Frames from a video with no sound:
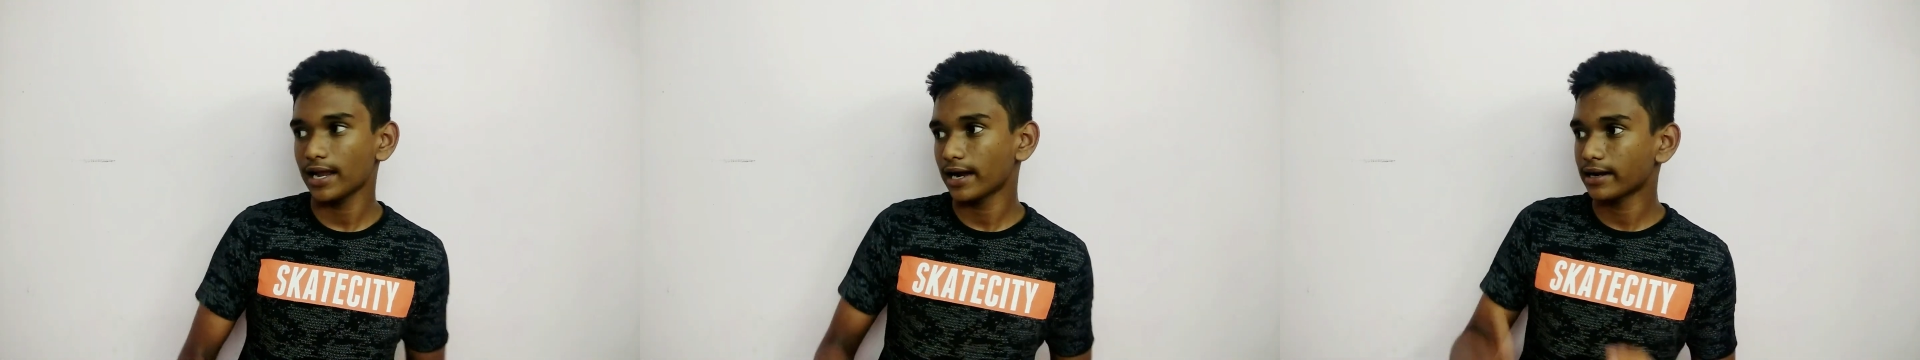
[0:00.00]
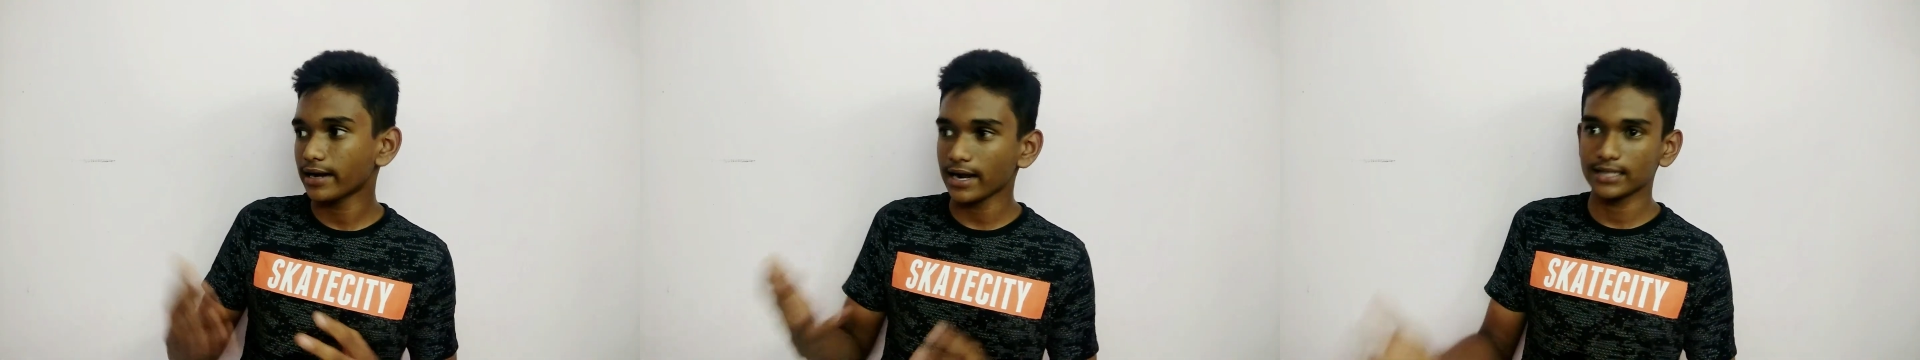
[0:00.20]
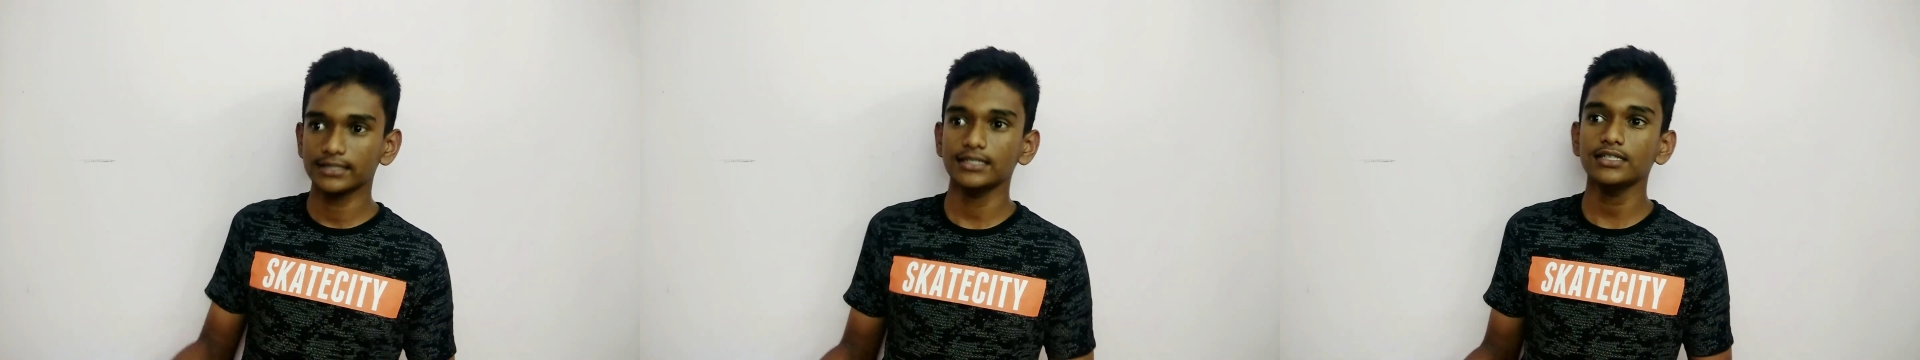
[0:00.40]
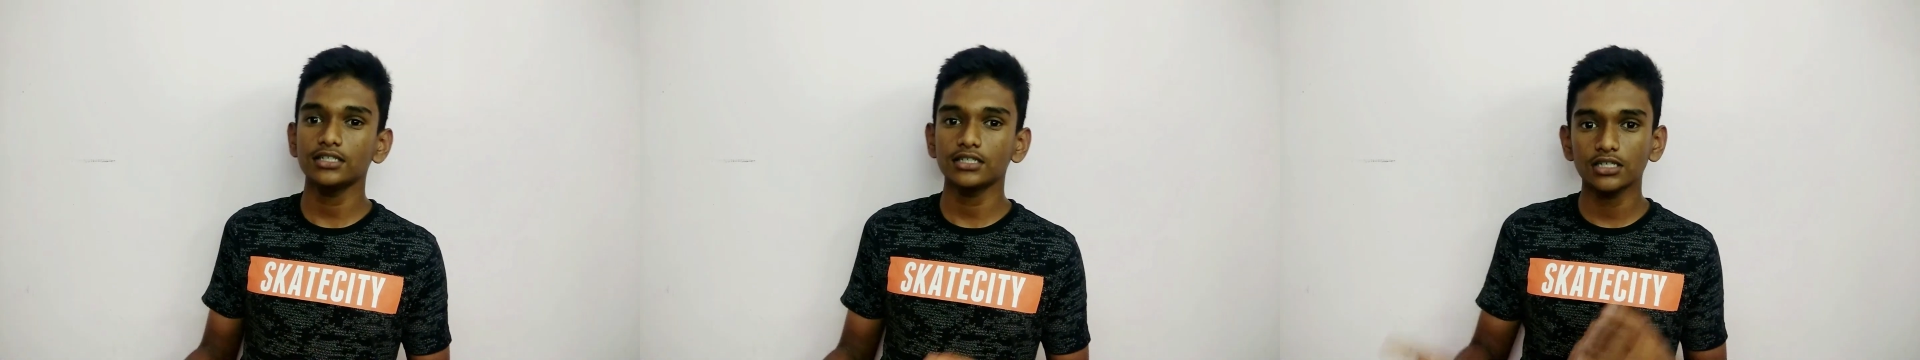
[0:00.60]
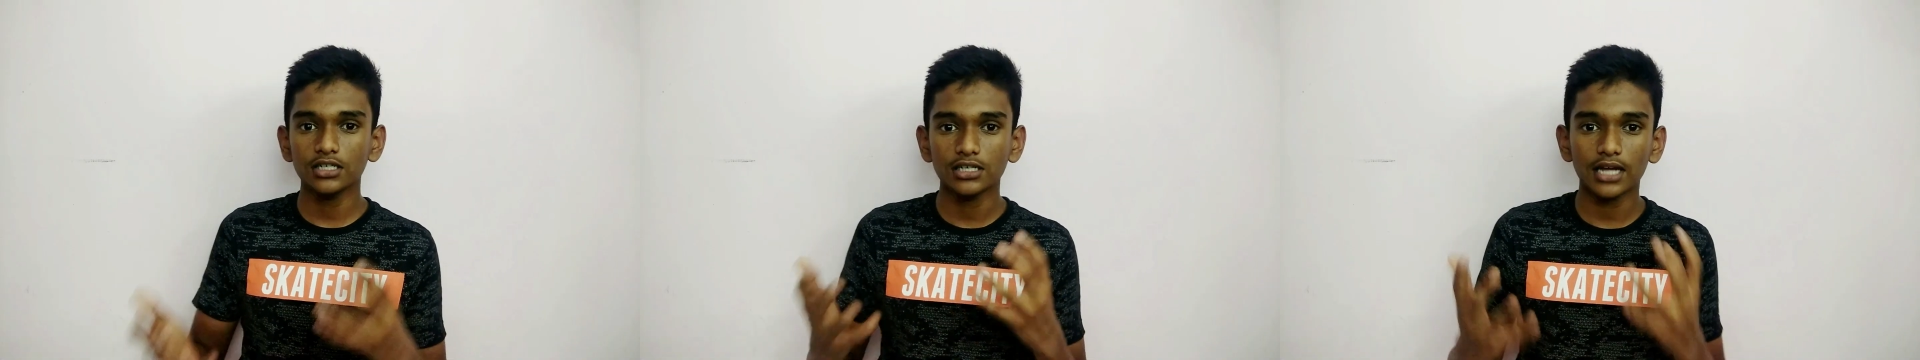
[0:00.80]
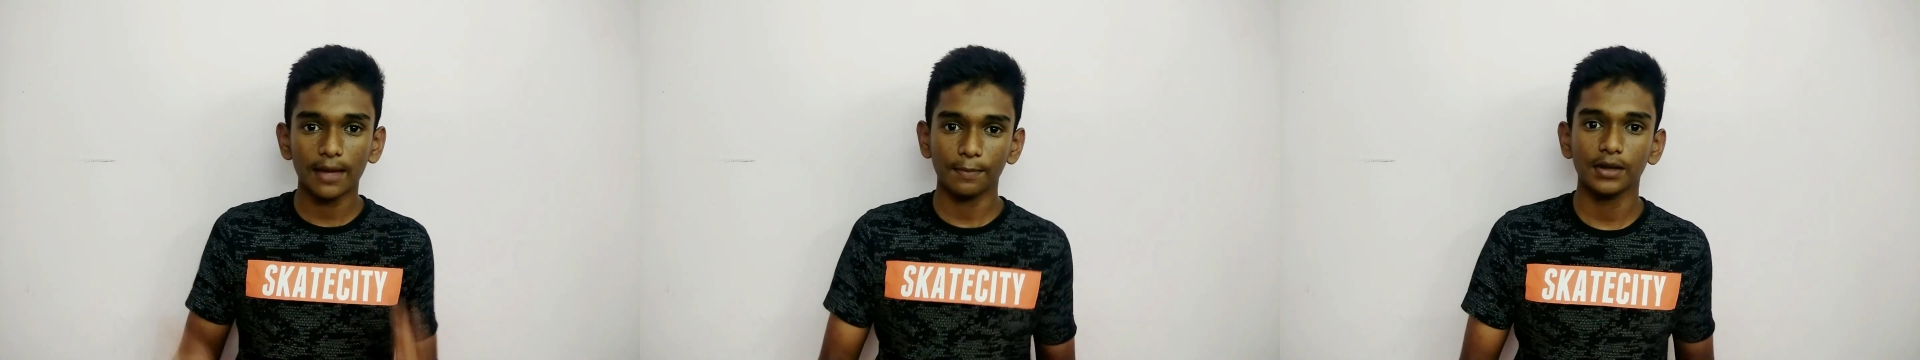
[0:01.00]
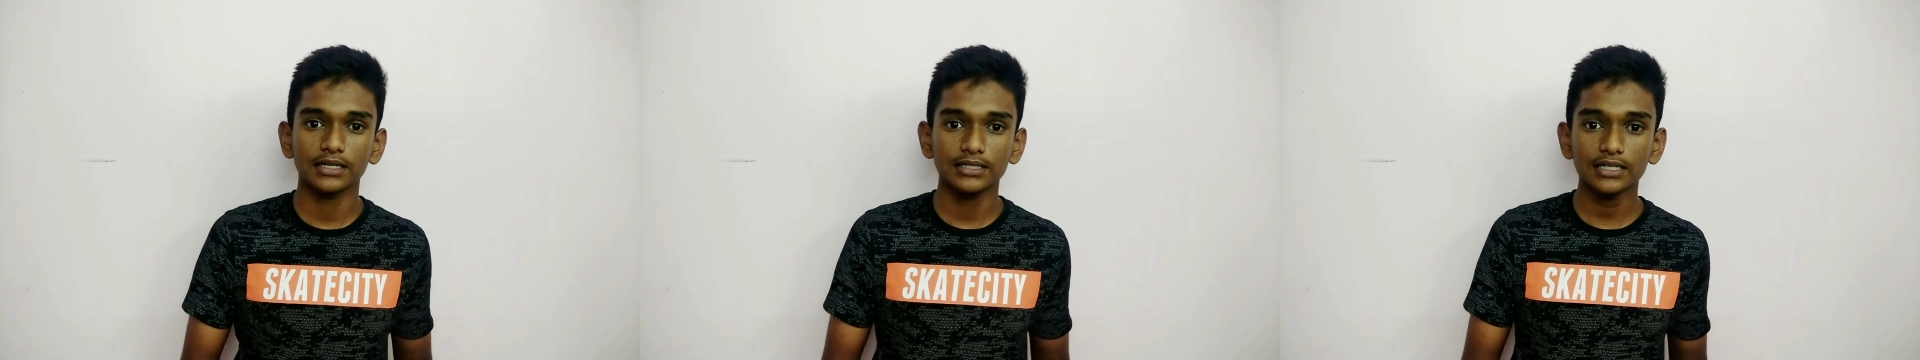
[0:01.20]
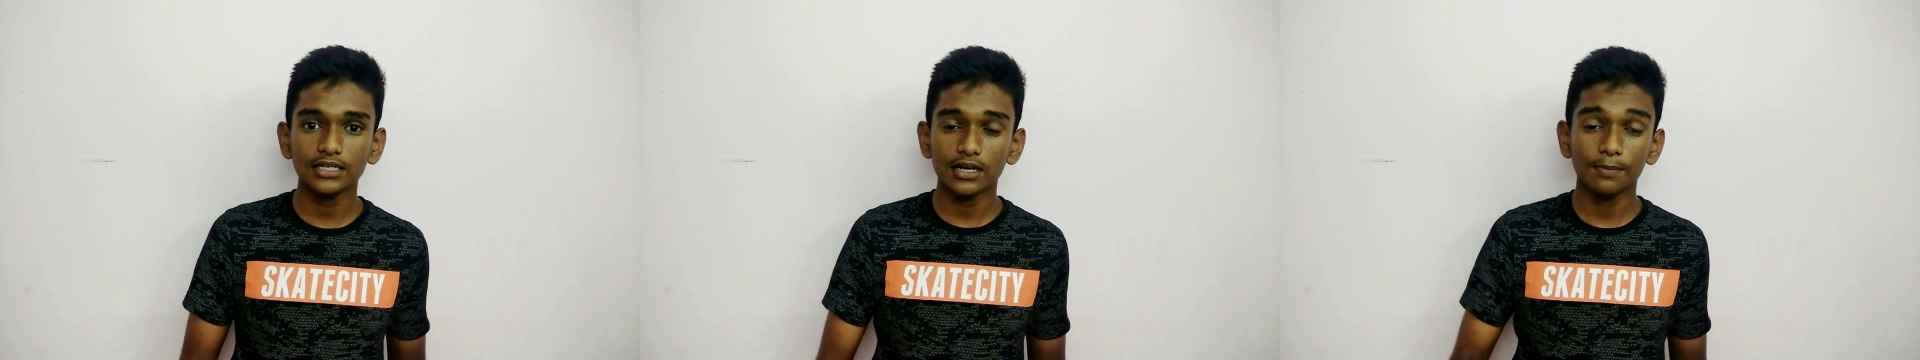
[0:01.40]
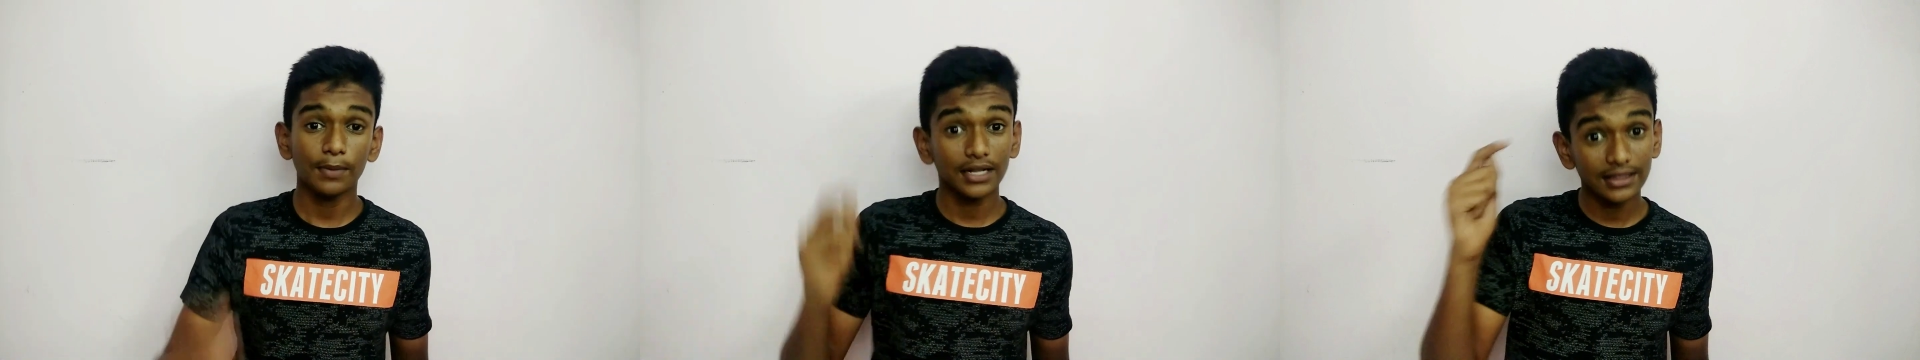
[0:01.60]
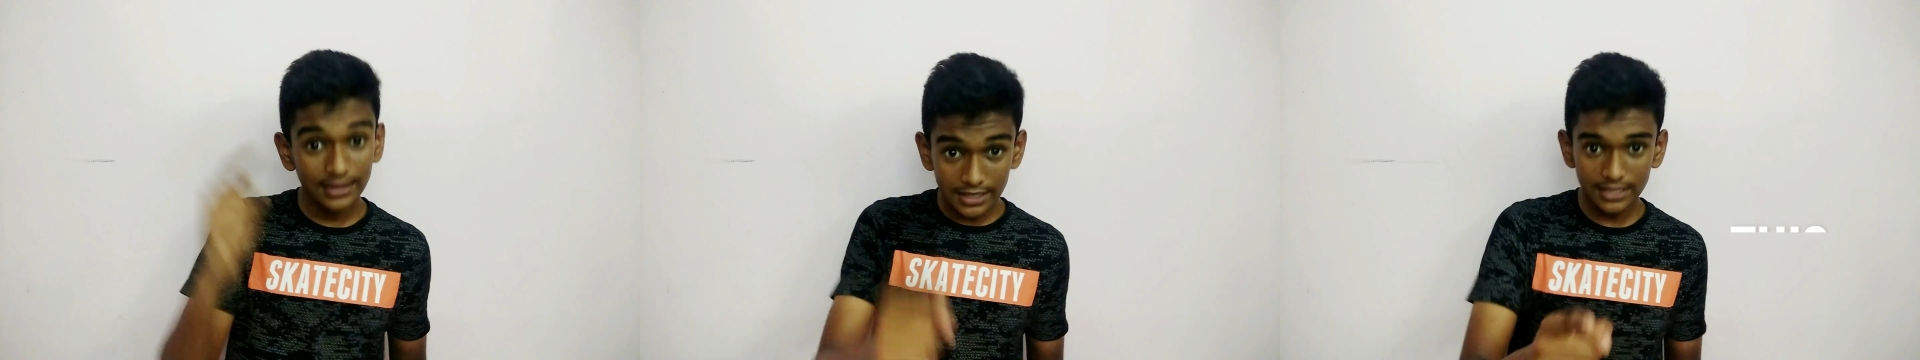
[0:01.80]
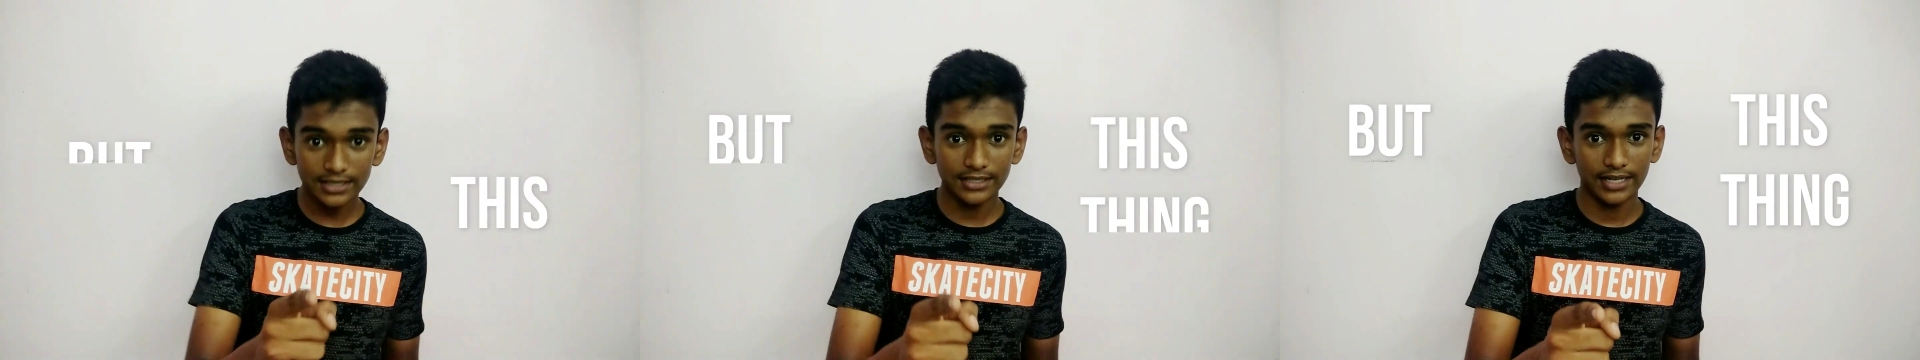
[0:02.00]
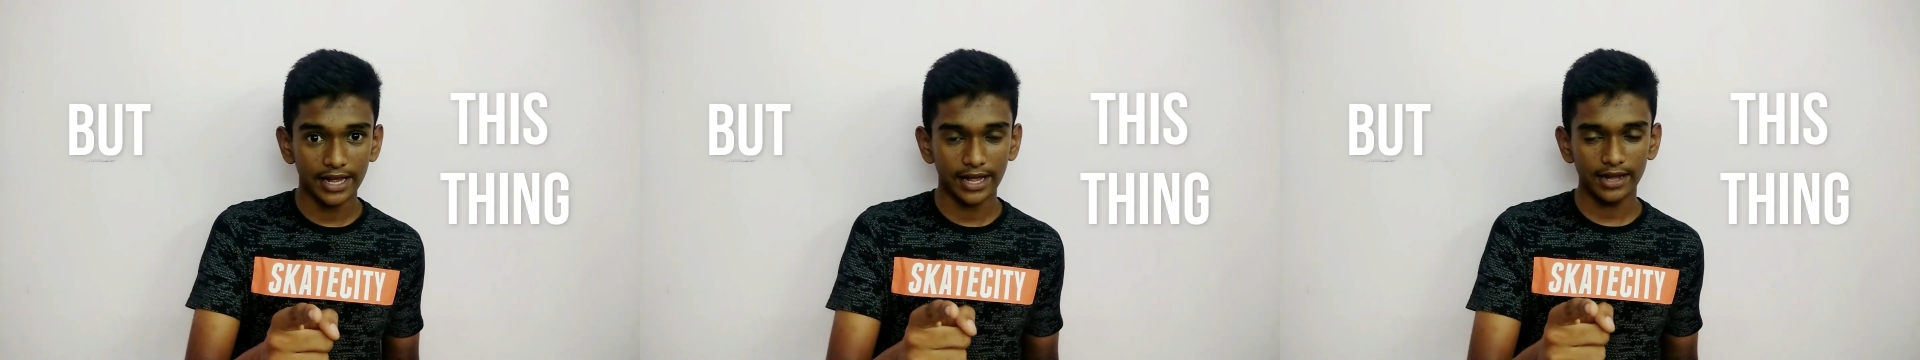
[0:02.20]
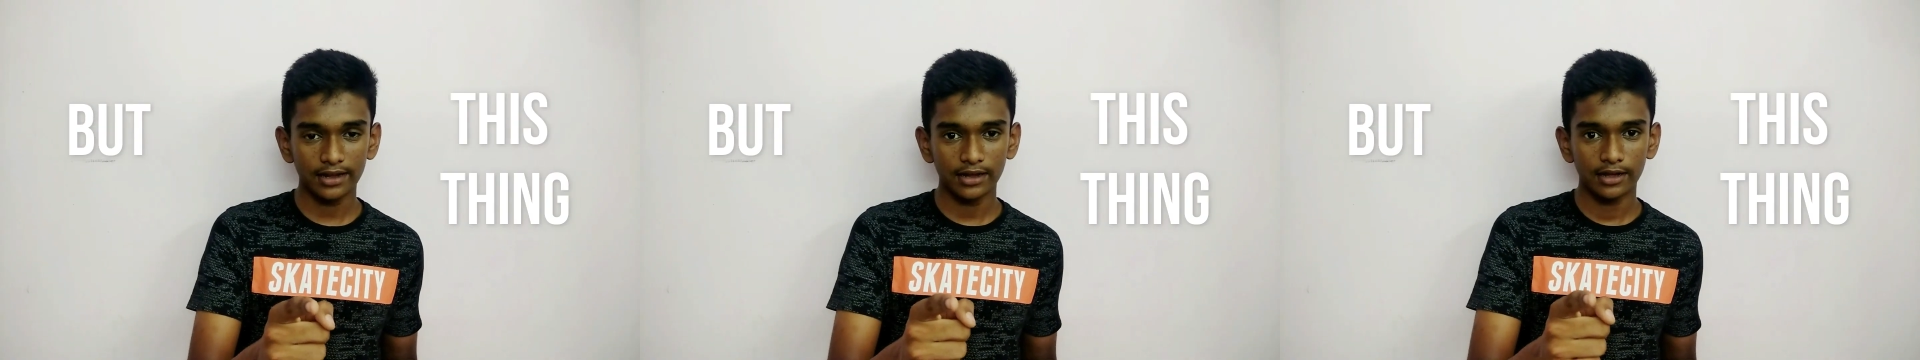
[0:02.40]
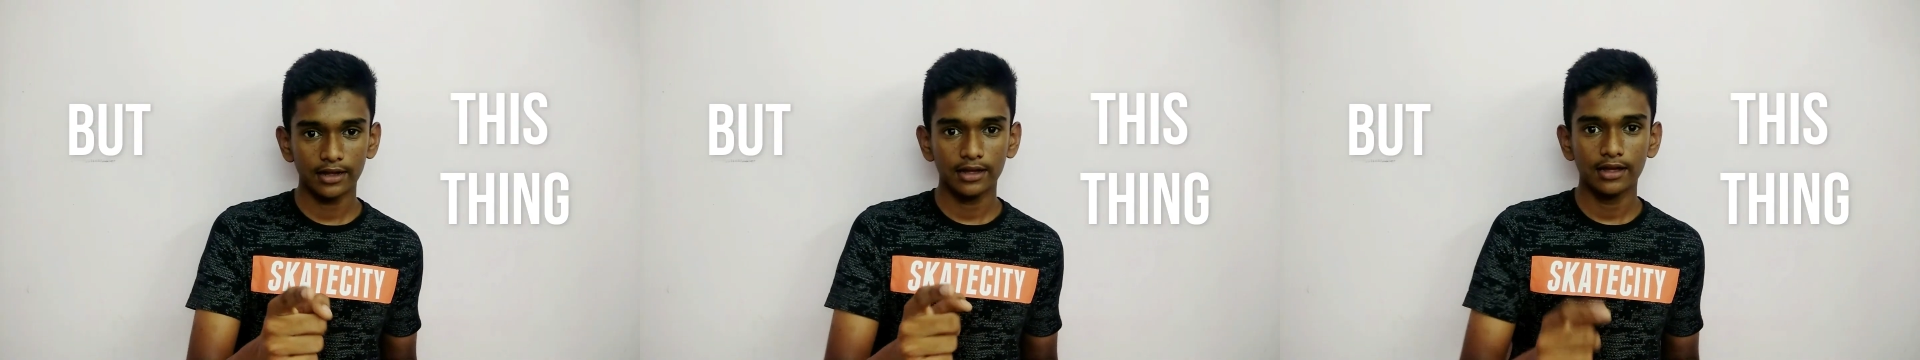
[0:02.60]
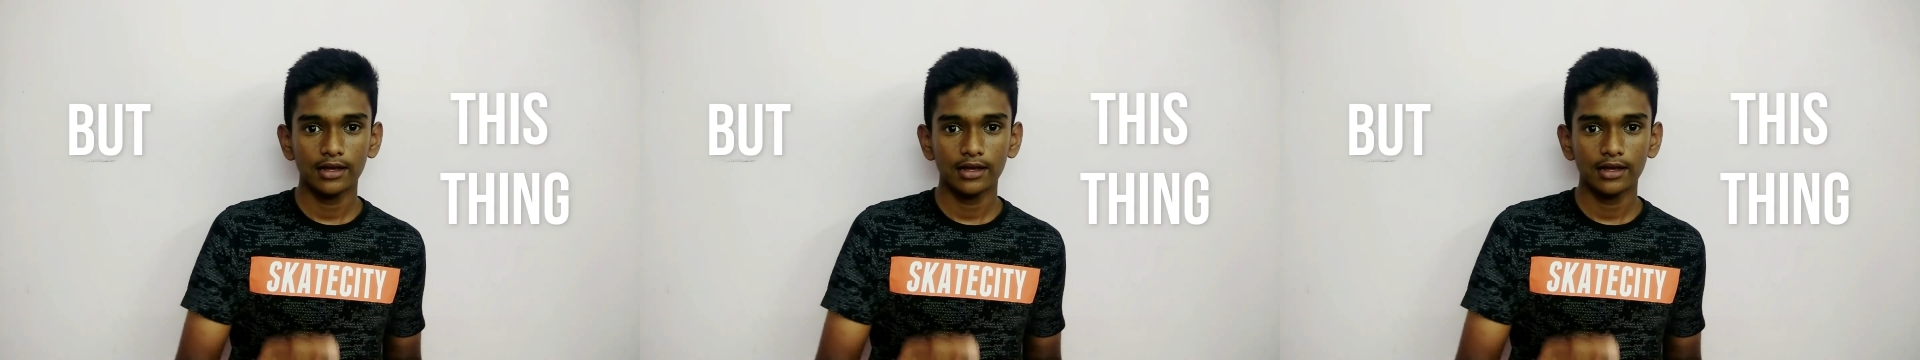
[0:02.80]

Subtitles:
like transistor, capacitor, but this thing